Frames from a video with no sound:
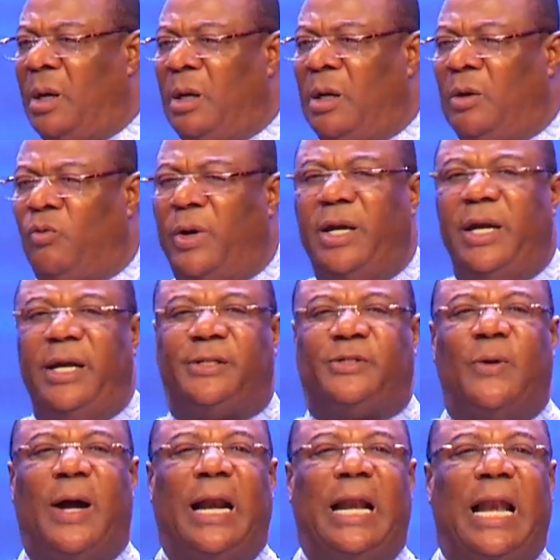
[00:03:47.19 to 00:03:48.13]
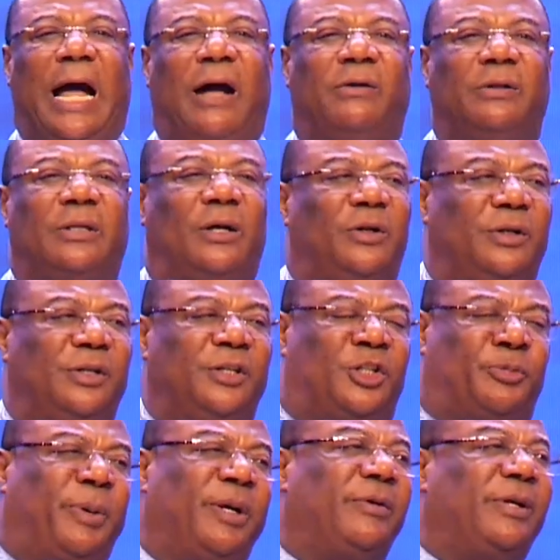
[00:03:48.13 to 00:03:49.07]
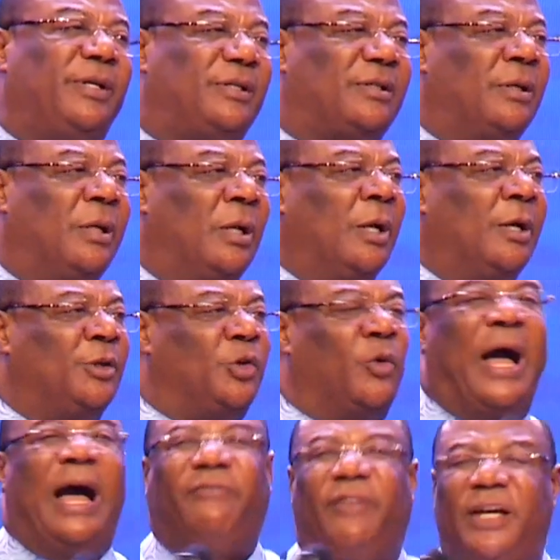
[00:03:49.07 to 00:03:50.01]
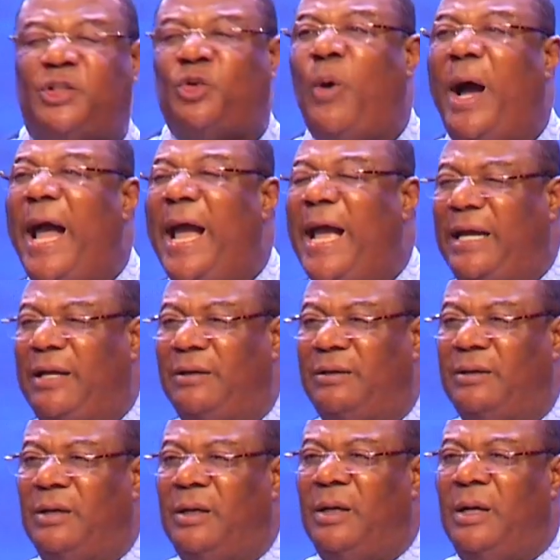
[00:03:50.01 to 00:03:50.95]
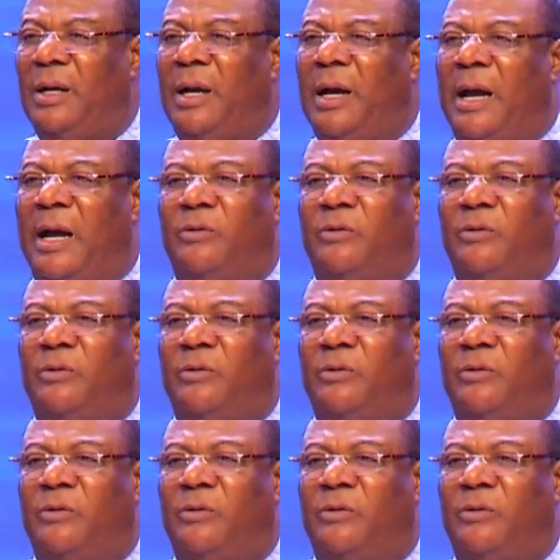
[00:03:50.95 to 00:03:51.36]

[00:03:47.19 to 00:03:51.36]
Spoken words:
We need to allow the Holy Spirit to have his way and